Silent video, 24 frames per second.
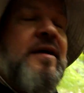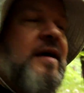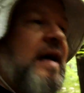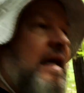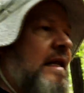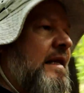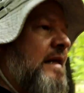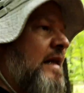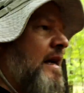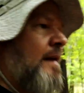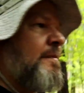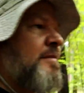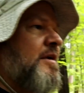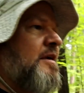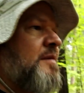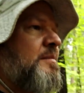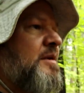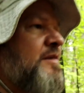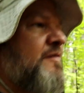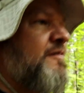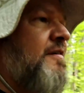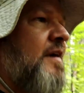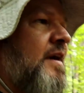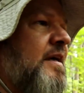I think I'm going to
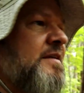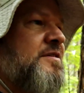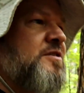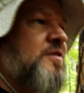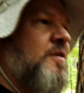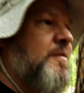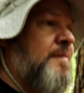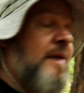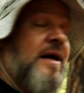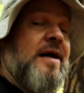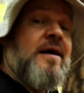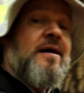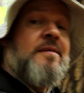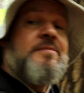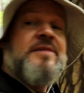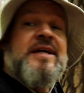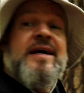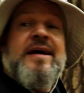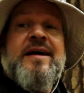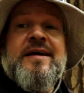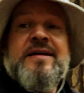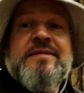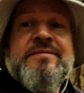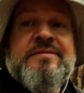be fine. So Mom,
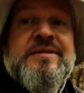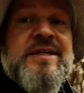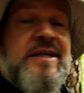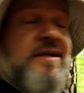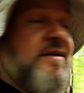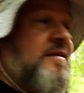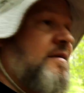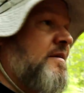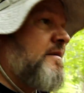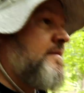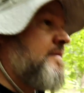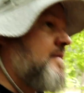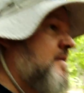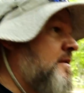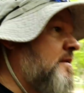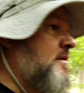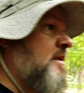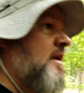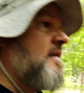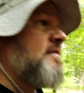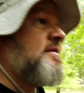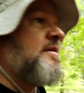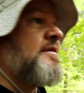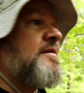Dad, Dina,
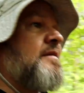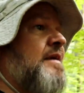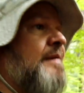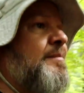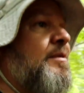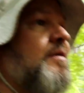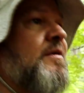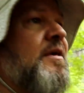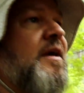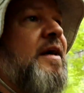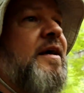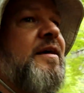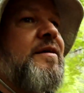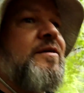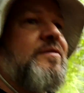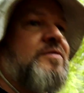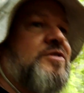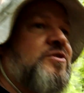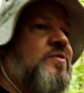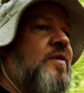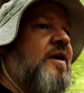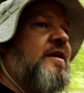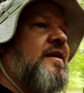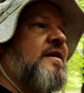whoever, I'm okay.
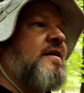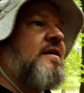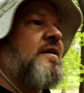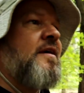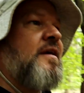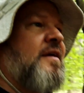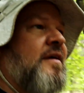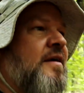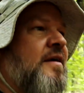Don't sweat it.